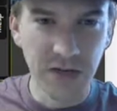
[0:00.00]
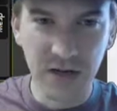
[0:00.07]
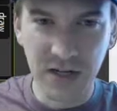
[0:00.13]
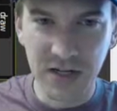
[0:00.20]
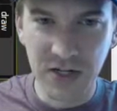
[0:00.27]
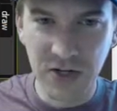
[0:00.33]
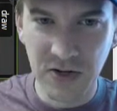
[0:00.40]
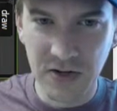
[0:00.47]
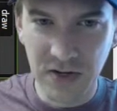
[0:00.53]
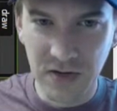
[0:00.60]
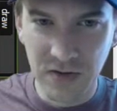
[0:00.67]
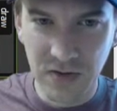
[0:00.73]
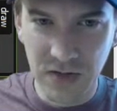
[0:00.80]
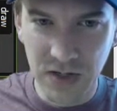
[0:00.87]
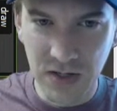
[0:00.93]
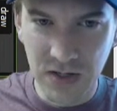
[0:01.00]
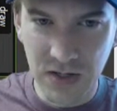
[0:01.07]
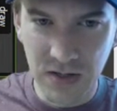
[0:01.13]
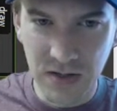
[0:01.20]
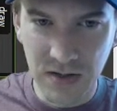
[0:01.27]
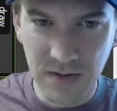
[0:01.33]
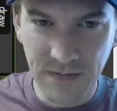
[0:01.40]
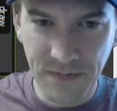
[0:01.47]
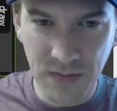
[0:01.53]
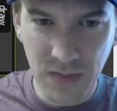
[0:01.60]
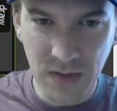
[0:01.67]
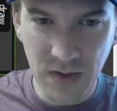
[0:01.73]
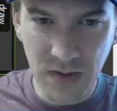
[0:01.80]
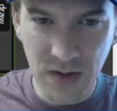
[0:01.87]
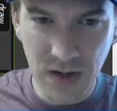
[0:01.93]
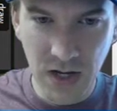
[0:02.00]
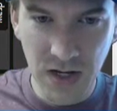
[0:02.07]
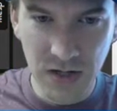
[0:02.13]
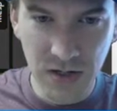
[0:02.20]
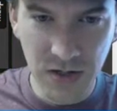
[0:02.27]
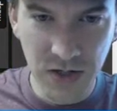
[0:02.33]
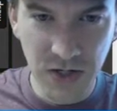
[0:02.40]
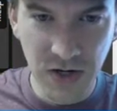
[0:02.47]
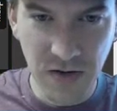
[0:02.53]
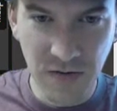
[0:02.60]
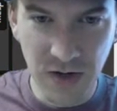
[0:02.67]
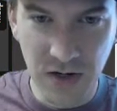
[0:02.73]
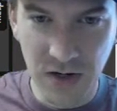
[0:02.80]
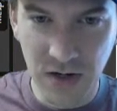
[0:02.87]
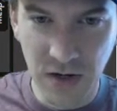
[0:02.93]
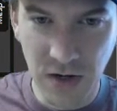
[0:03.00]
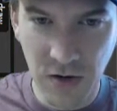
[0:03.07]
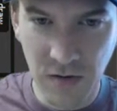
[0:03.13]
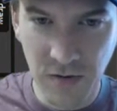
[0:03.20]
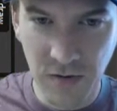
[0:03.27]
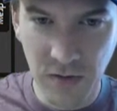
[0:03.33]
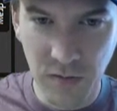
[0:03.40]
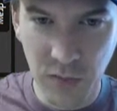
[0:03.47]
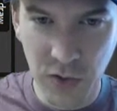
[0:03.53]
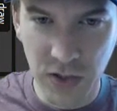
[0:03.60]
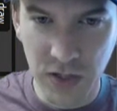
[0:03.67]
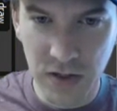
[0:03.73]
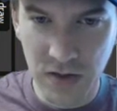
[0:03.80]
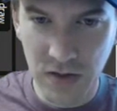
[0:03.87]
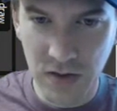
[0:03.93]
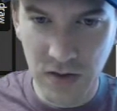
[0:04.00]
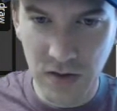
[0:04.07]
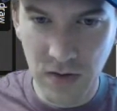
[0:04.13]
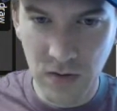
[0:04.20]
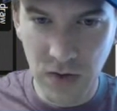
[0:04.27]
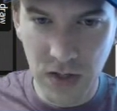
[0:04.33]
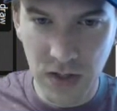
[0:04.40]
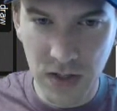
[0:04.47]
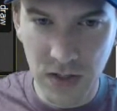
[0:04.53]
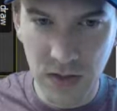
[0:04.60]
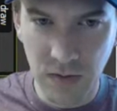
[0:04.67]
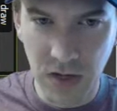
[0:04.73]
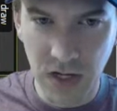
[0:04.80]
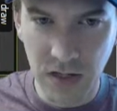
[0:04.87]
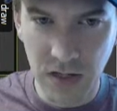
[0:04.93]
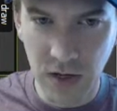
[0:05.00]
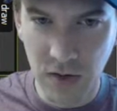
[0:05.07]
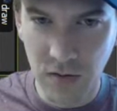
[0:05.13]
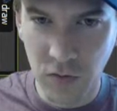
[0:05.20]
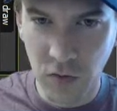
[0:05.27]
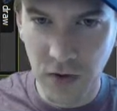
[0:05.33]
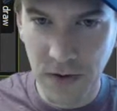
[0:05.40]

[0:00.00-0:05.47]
I should do is add a collision event here for the bullet when it hits a bad cowboy.